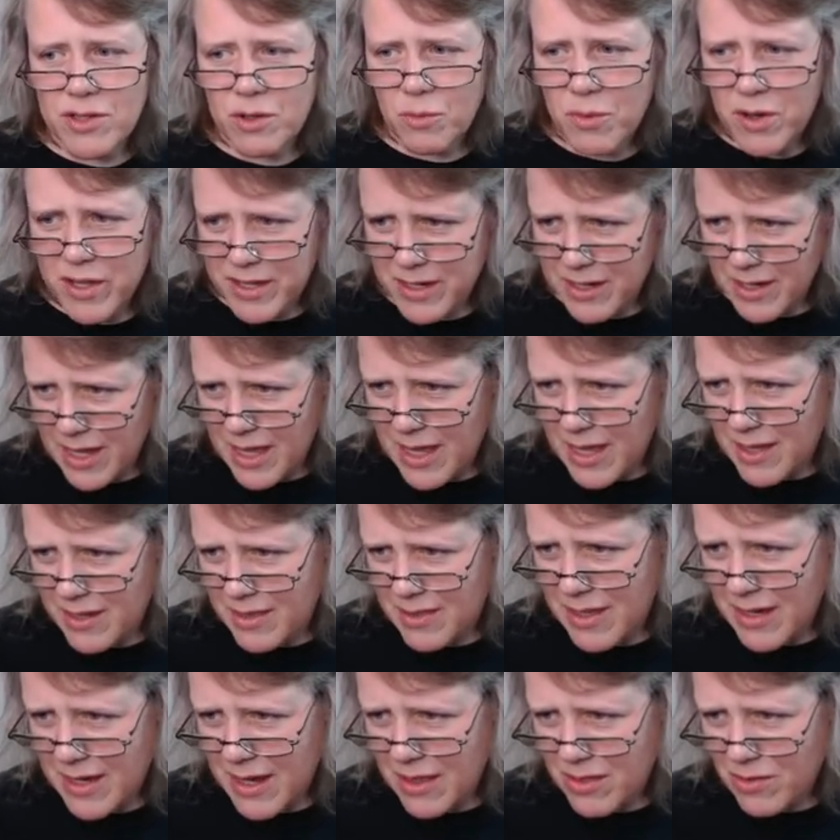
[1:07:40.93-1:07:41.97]
the one in
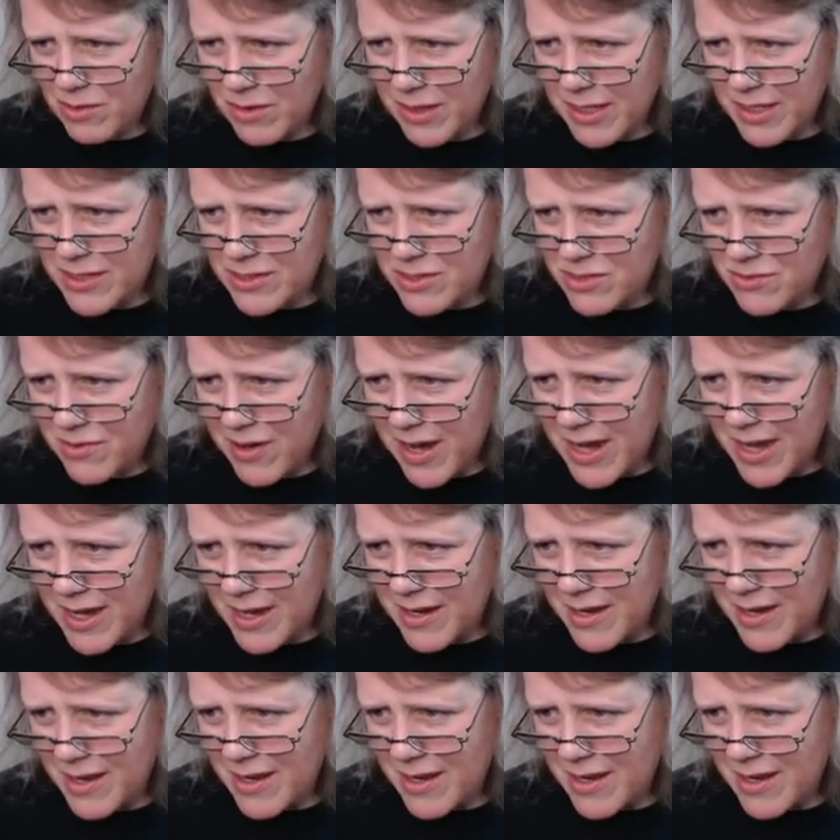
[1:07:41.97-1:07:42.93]
the Netherlands, right?